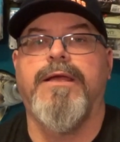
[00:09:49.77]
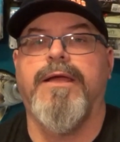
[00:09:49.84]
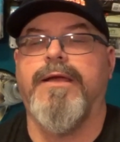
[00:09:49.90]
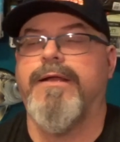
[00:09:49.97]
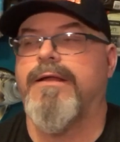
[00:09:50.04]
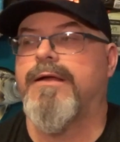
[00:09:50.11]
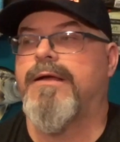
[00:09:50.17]

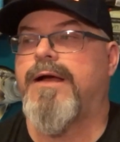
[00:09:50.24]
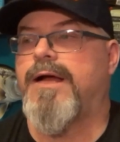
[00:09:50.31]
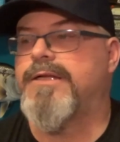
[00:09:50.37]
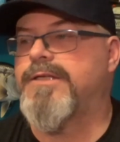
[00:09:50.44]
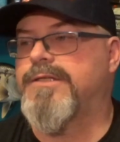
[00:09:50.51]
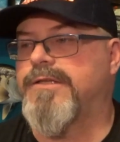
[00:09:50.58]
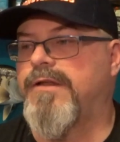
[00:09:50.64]
And
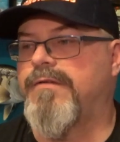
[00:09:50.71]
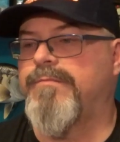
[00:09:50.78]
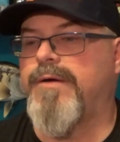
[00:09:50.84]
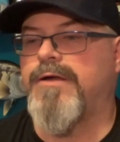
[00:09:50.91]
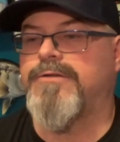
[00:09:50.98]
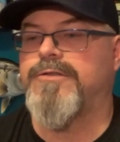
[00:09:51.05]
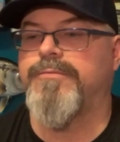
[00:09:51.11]
I just love
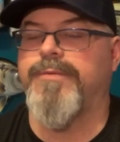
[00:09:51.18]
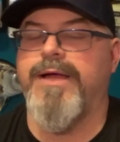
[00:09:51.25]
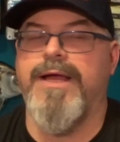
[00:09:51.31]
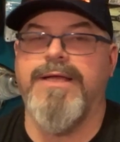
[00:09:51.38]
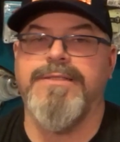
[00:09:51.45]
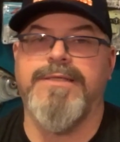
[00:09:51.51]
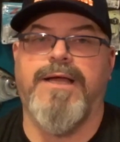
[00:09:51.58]

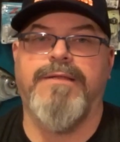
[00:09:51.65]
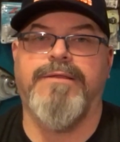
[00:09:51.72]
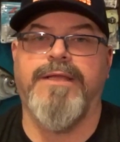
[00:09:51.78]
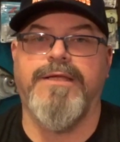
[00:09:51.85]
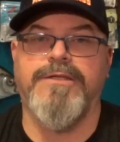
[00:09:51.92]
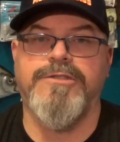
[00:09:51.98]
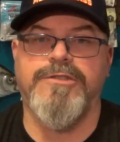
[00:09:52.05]
Monsterbass. I
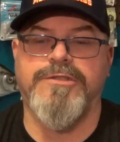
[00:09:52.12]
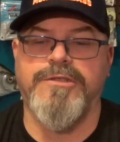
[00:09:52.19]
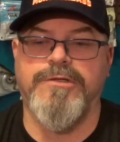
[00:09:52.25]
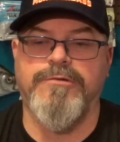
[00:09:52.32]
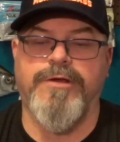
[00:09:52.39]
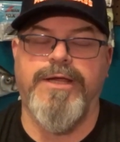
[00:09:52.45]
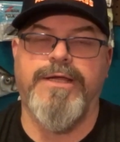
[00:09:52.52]
think it's just a
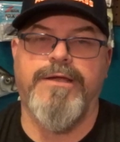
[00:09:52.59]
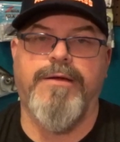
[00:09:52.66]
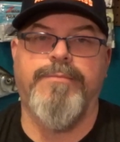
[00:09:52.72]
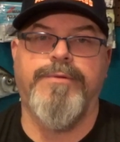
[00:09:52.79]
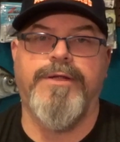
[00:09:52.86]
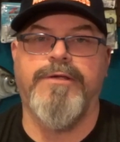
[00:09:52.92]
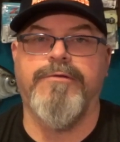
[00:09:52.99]
great
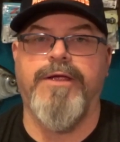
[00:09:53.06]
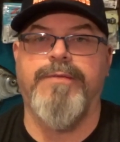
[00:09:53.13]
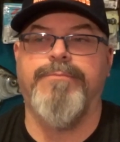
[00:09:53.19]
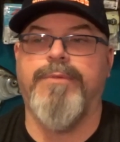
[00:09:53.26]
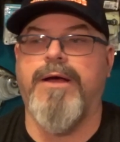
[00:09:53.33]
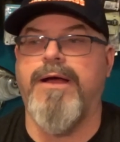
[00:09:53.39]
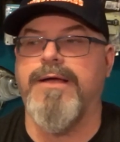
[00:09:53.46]
company,
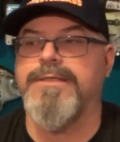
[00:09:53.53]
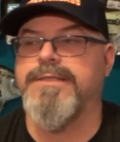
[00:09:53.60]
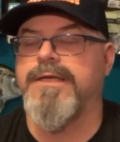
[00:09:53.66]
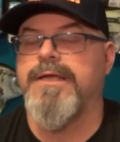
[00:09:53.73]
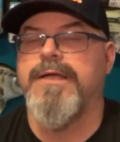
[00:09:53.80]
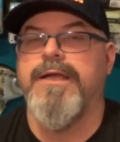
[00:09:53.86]
great box.